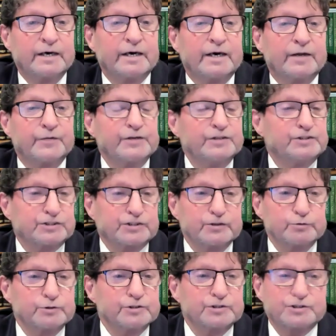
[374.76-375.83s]
And these
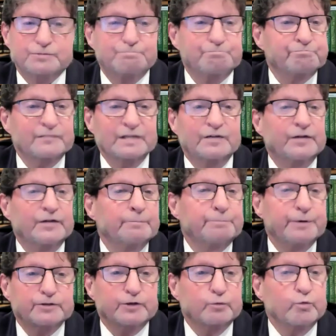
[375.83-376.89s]
students, they
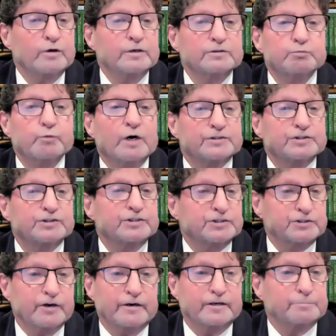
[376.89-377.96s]
picked the wrong ones to
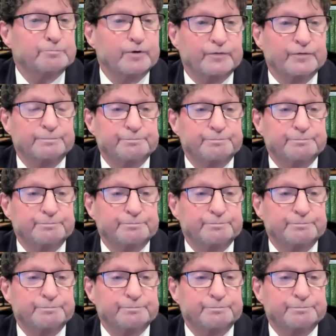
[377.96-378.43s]
start up with.